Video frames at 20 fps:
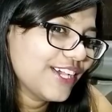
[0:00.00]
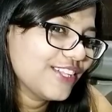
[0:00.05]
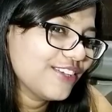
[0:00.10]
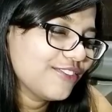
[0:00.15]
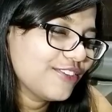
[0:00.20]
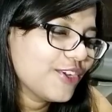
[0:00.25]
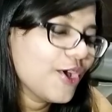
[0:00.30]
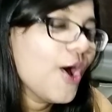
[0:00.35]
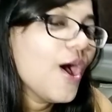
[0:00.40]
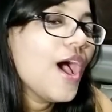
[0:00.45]
other
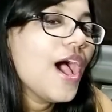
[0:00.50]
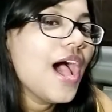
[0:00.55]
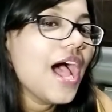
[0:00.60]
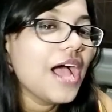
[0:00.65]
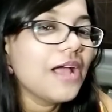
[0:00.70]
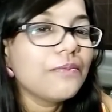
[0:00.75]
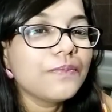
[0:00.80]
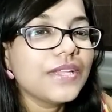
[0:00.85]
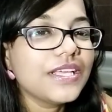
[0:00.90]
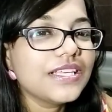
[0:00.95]
video,
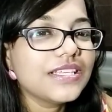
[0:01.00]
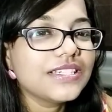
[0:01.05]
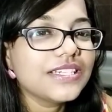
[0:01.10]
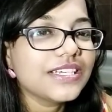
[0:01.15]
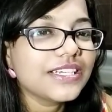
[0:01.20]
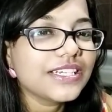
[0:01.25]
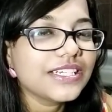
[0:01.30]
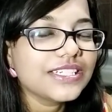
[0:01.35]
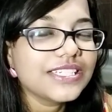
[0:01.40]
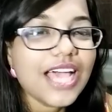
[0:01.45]
and please
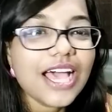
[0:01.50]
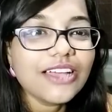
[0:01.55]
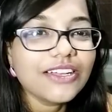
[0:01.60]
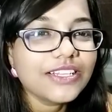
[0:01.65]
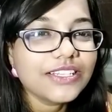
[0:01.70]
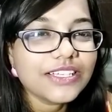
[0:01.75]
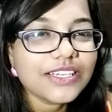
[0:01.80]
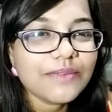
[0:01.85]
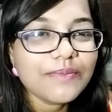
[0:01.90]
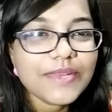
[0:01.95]
link it down
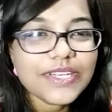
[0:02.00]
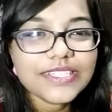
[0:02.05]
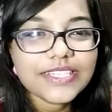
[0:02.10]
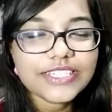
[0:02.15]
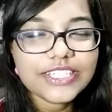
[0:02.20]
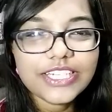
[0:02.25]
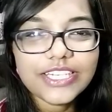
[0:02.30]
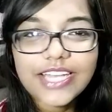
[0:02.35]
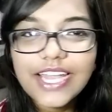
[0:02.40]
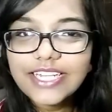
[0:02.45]
in the comment
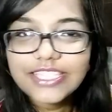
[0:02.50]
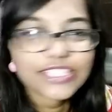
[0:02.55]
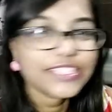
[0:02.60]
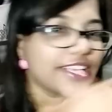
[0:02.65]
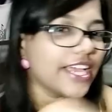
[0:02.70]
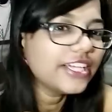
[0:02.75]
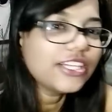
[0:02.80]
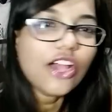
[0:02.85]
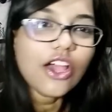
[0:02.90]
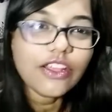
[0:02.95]
section. Let's
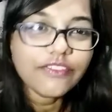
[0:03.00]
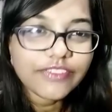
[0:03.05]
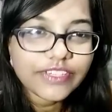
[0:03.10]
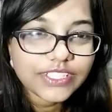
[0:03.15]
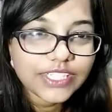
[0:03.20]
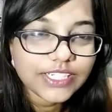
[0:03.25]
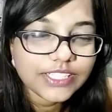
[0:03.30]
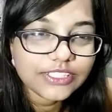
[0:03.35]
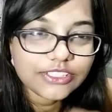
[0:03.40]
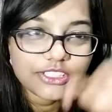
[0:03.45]
get on
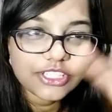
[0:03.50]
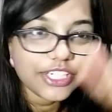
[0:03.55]
with it.